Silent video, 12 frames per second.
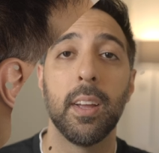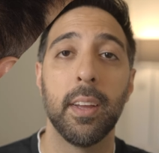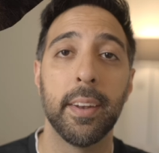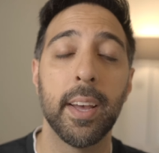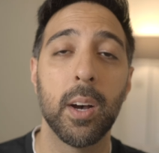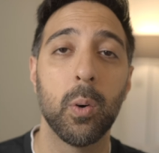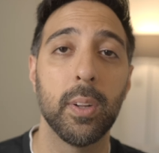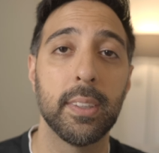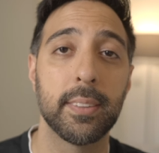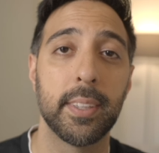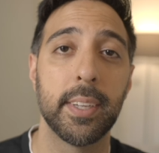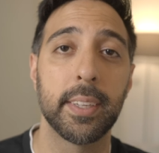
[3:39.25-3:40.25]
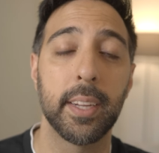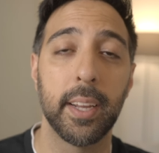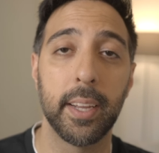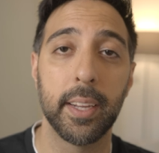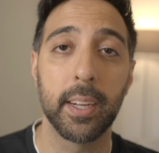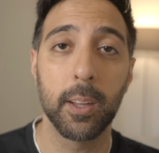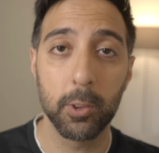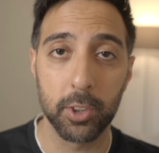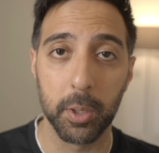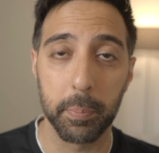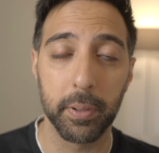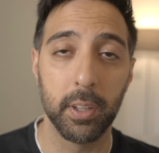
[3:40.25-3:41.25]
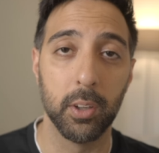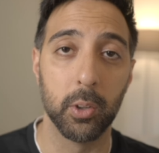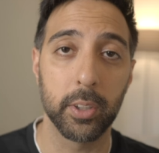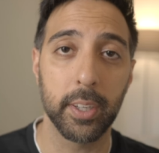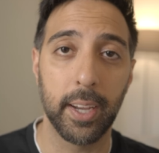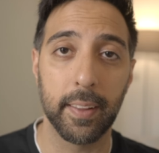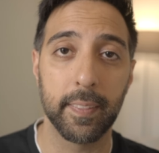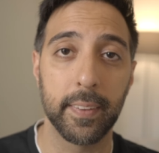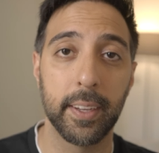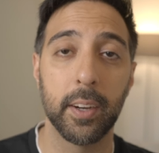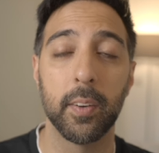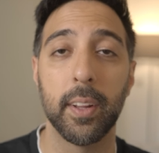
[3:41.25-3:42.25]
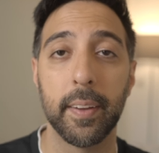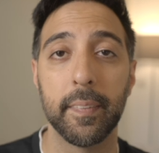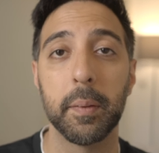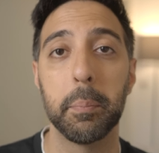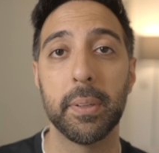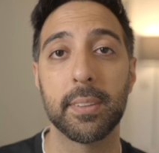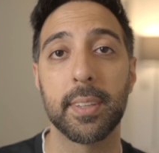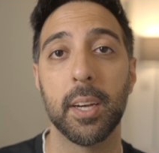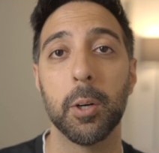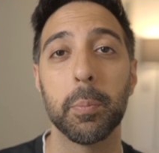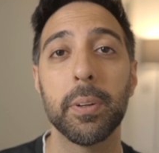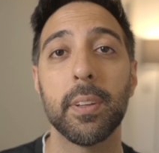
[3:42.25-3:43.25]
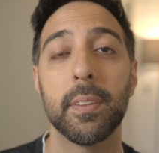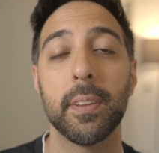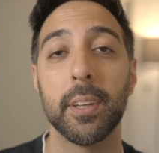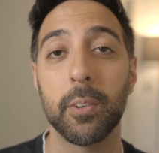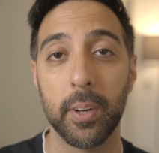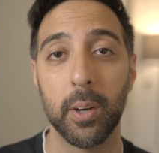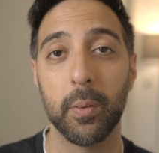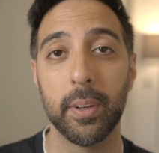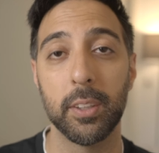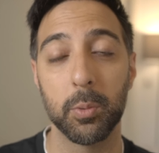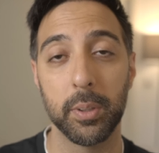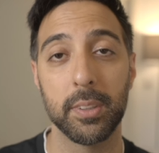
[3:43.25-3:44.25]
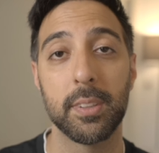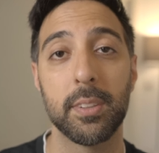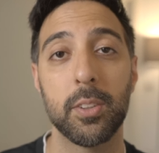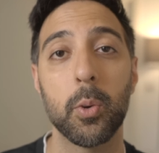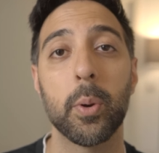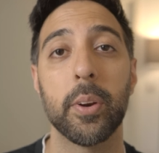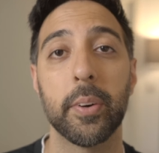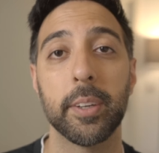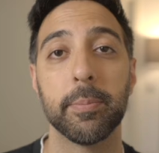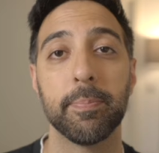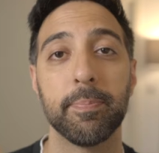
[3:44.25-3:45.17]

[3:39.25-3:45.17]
And now let's take a close-up look at the hairline, the mid-scalp, the crown, as well as the donut area.